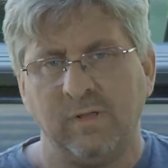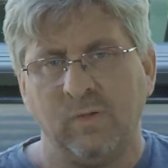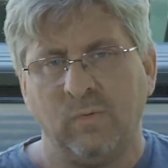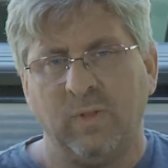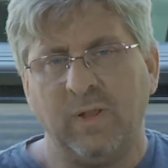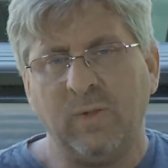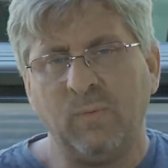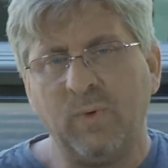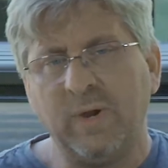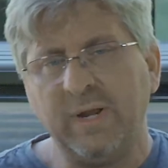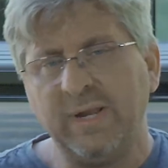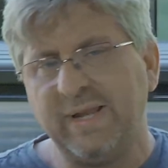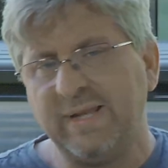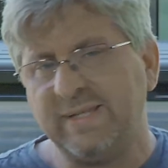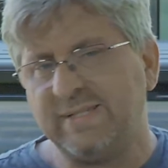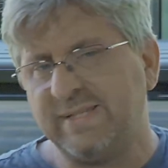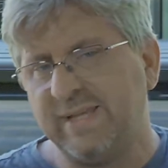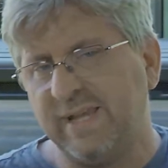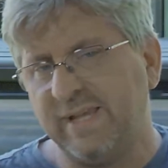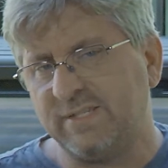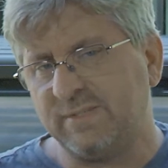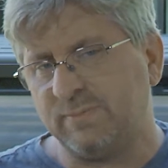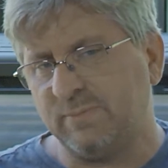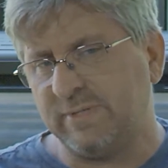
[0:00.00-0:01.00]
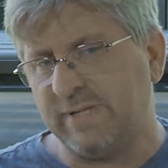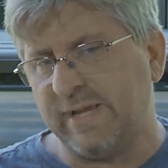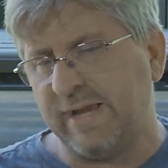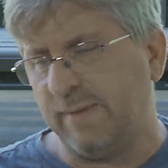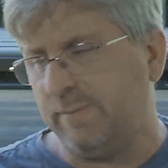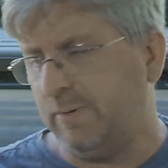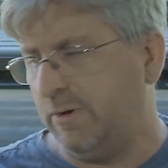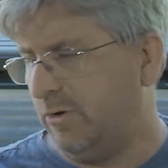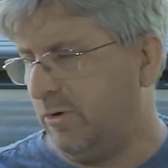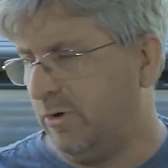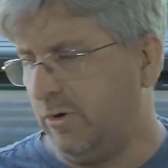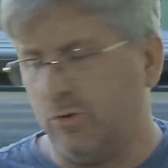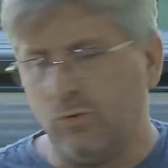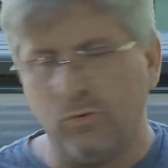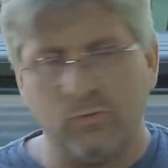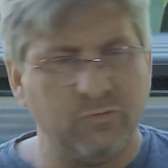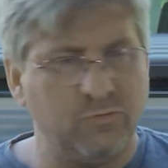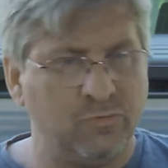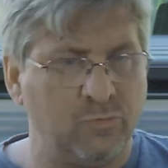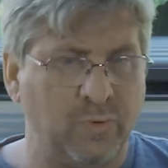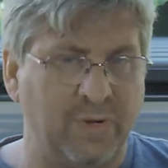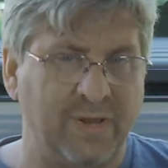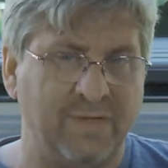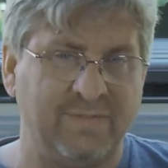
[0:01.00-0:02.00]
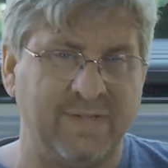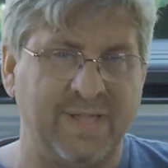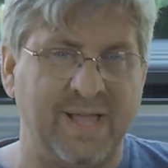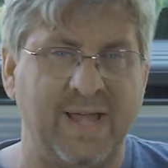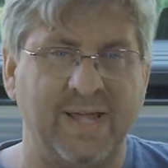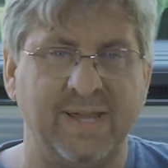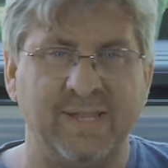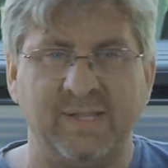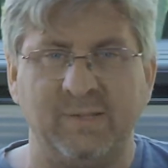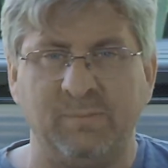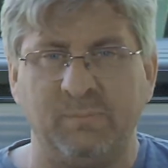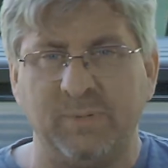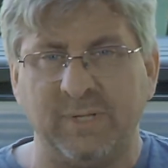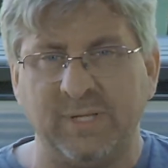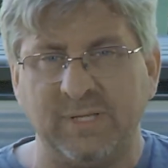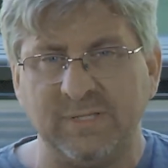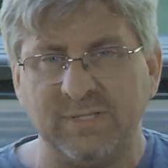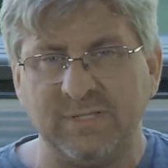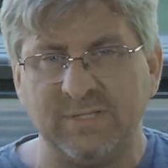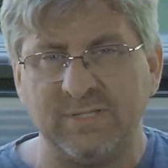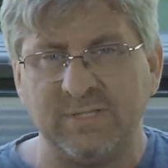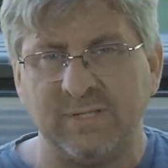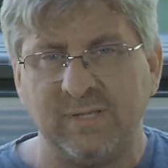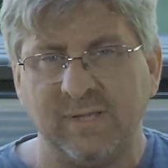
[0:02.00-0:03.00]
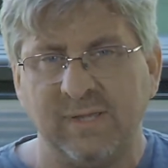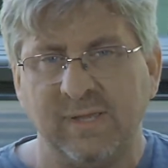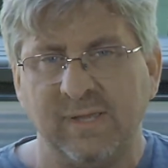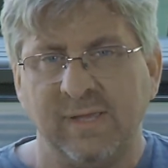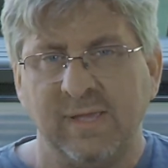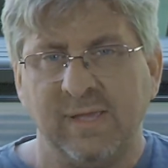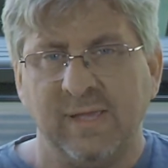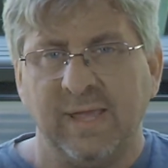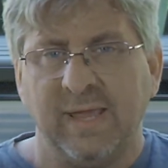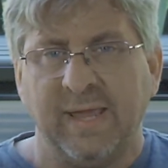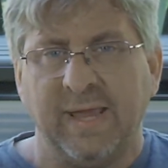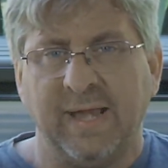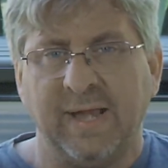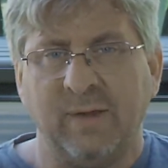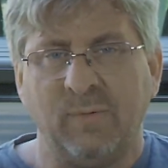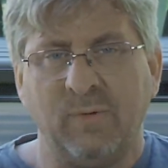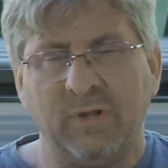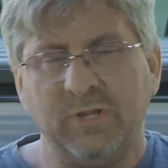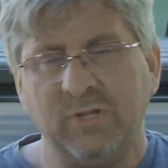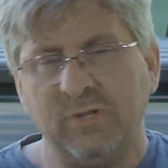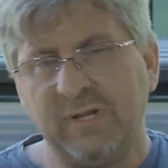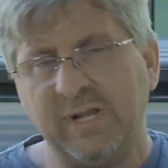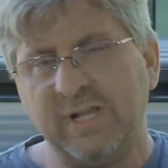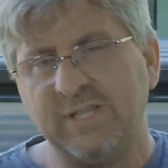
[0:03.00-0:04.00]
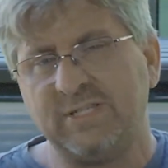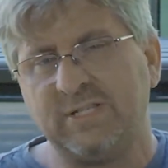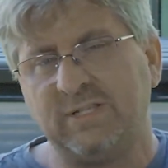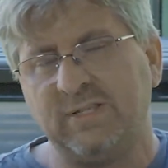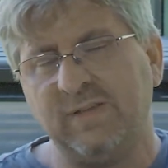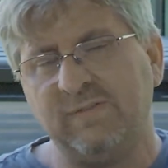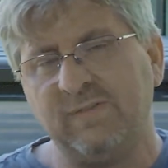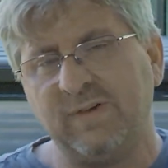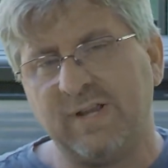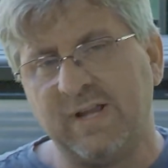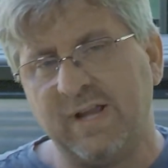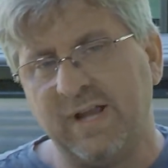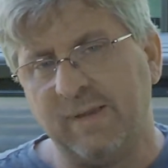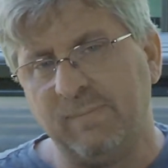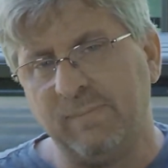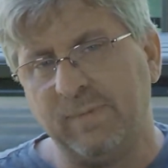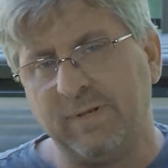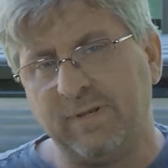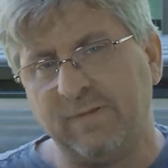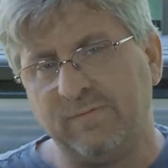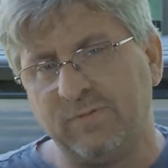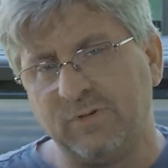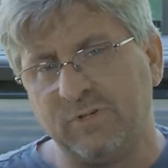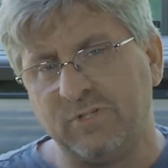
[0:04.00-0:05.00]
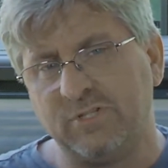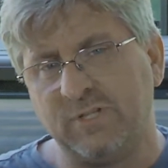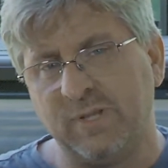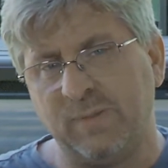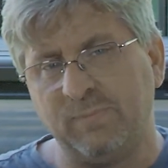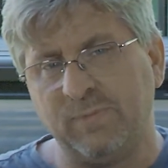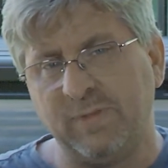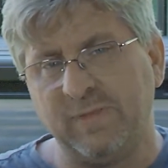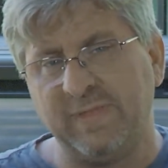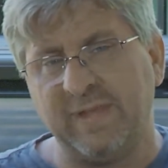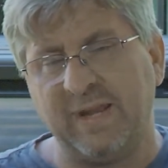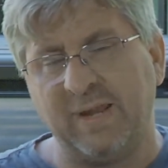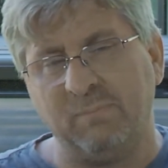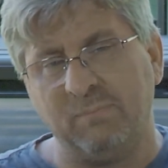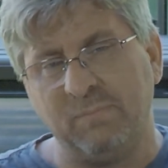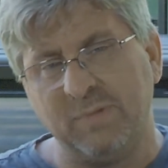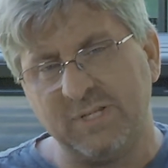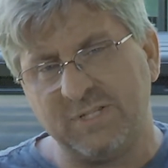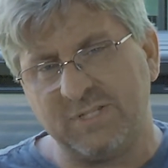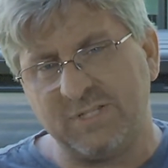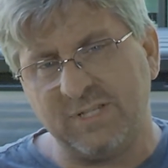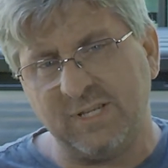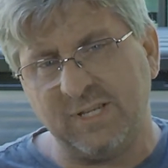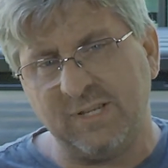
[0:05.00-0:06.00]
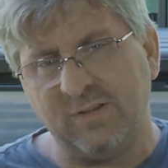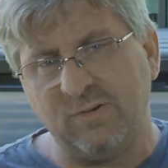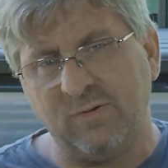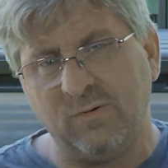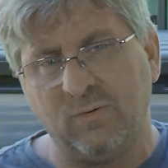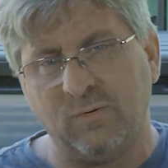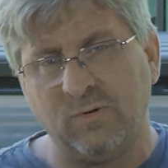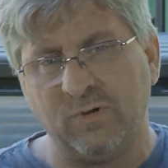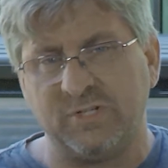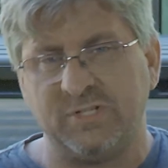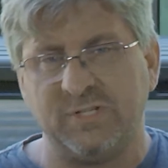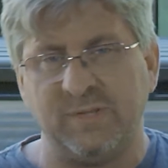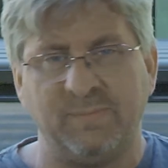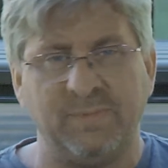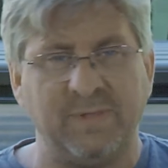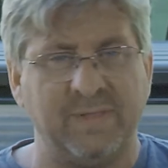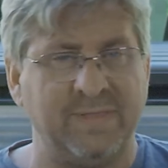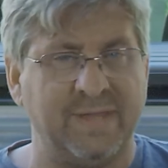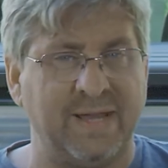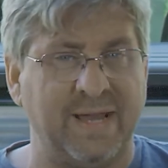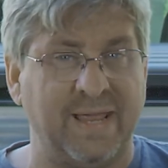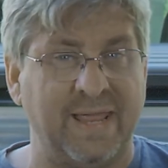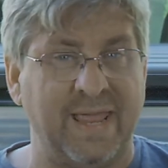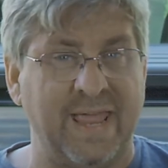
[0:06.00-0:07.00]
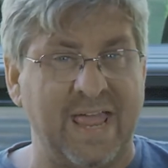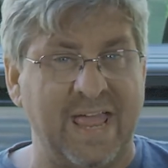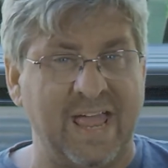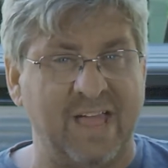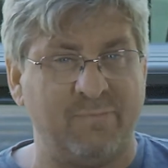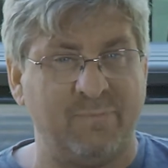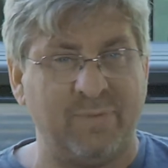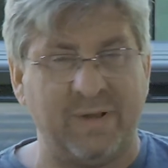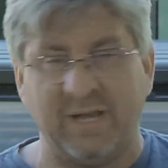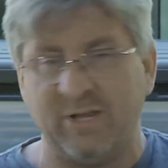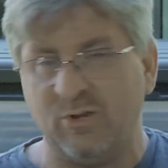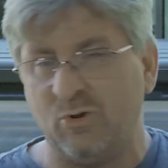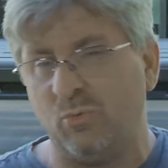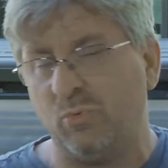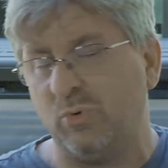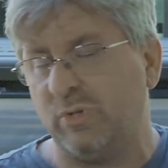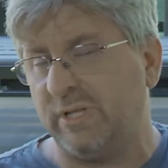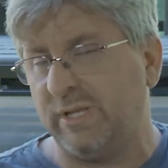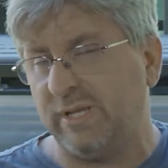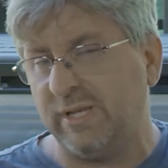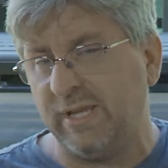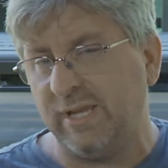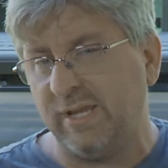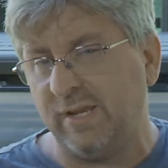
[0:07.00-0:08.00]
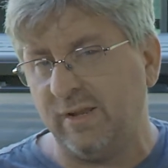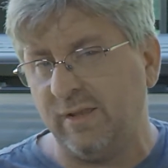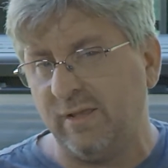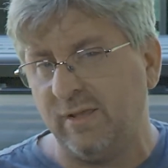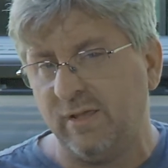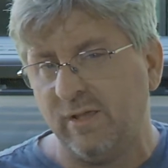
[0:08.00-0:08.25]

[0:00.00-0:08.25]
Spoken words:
Well, I wanted to take some time here and go through what I've got in the bins. And I want you guys to leave a comment if there's something that I'm missing or something that I have but I don't really need.